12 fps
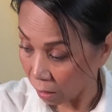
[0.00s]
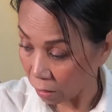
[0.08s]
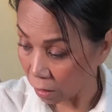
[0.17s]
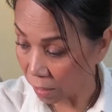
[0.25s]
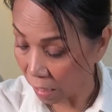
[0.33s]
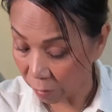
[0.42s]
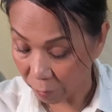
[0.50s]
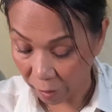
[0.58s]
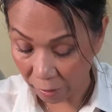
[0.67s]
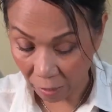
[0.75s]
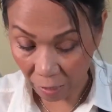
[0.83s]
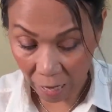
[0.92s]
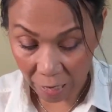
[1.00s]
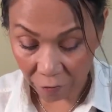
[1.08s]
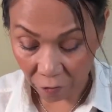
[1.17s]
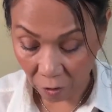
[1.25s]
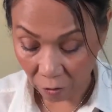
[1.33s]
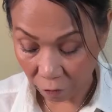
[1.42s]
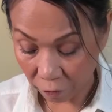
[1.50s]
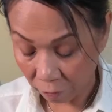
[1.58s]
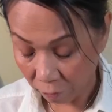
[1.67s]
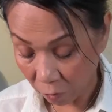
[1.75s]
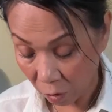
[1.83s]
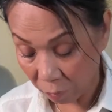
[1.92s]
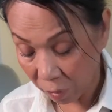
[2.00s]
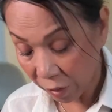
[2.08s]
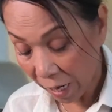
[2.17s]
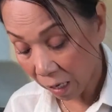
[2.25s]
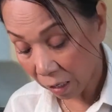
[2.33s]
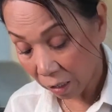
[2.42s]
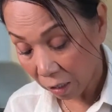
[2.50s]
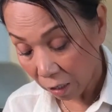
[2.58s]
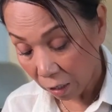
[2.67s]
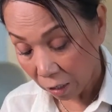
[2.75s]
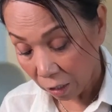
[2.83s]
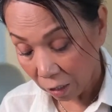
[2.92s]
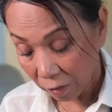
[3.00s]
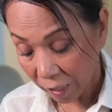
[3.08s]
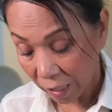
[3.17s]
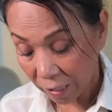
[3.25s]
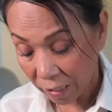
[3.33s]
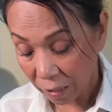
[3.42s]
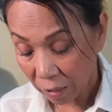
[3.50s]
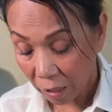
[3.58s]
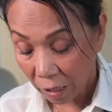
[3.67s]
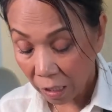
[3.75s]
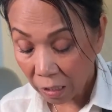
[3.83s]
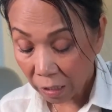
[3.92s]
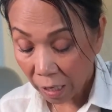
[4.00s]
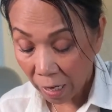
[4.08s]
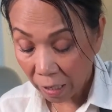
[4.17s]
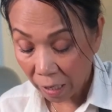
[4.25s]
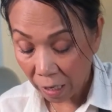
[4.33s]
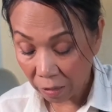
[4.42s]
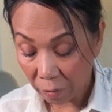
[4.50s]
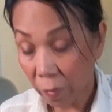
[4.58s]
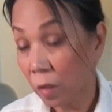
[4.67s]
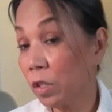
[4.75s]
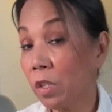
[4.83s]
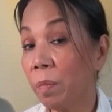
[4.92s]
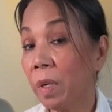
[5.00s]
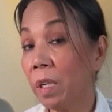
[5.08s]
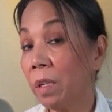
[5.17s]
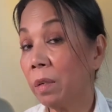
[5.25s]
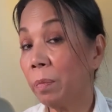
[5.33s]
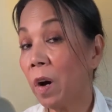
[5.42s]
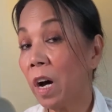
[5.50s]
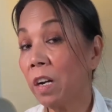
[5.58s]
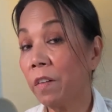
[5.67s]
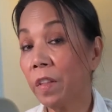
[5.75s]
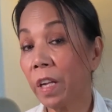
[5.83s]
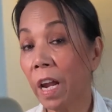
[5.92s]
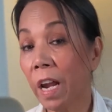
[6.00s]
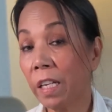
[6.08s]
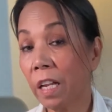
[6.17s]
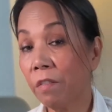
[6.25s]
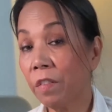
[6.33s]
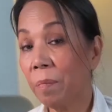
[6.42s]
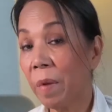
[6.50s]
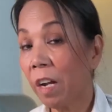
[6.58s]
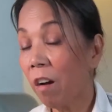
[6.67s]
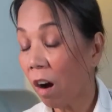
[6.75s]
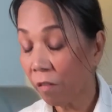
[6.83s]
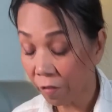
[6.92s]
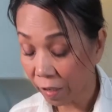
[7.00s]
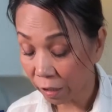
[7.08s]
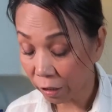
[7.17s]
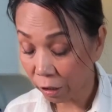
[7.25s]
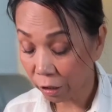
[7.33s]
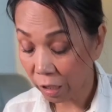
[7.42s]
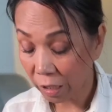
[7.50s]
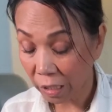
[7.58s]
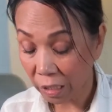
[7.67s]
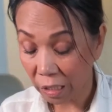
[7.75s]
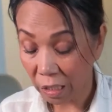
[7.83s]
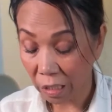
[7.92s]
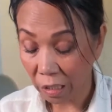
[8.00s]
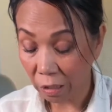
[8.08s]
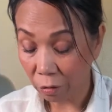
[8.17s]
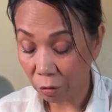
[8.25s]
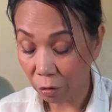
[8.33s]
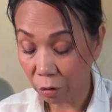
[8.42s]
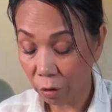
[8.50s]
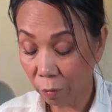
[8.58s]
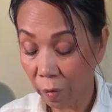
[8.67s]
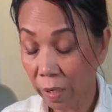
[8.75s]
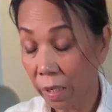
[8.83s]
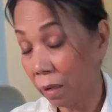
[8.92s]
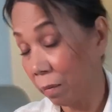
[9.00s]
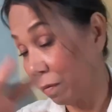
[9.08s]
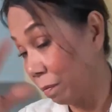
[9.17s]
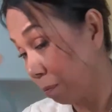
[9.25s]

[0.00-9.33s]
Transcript: to celebrate the life of Buddha, because this cake here is supposed to be part of the cake that we make offering to the deity, or to the one that